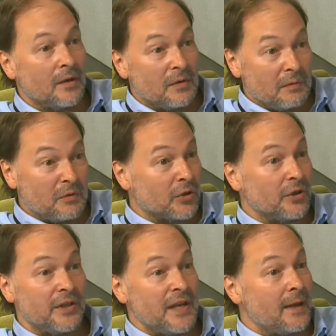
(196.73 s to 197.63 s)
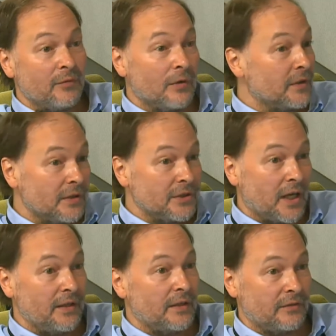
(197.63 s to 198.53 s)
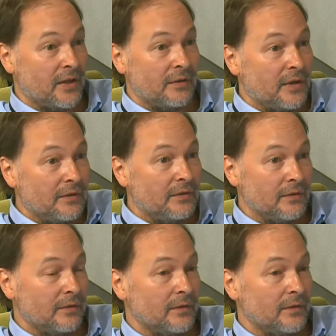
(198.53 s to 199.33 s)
I, don't. I, don't. I don't.